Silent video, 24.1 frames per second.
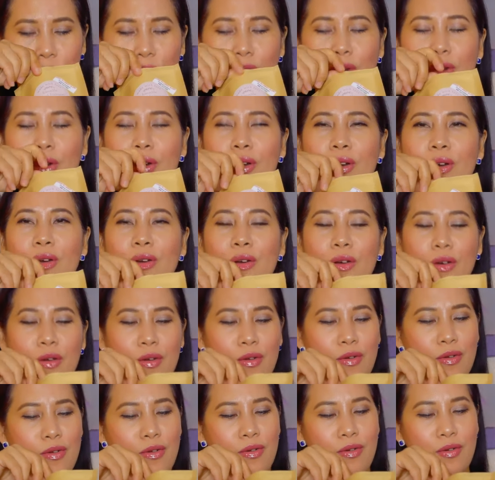
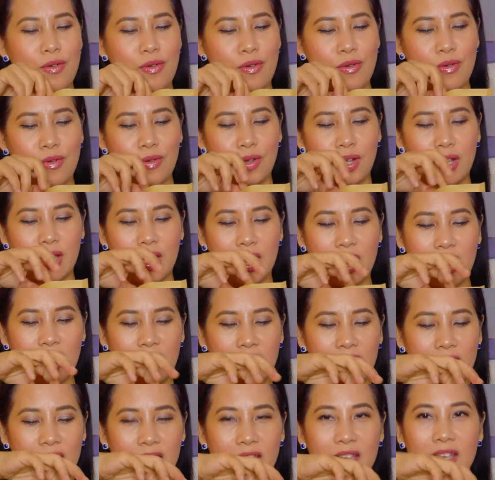Oh!
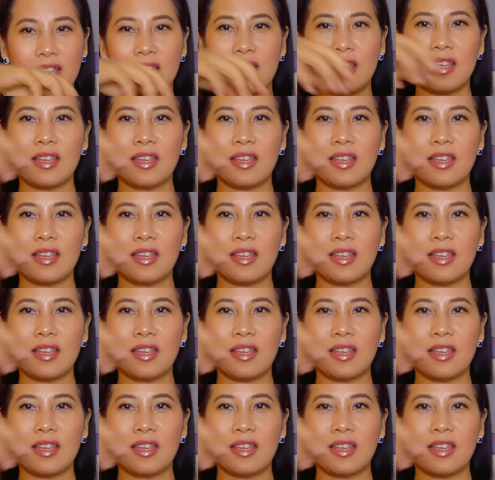Okay.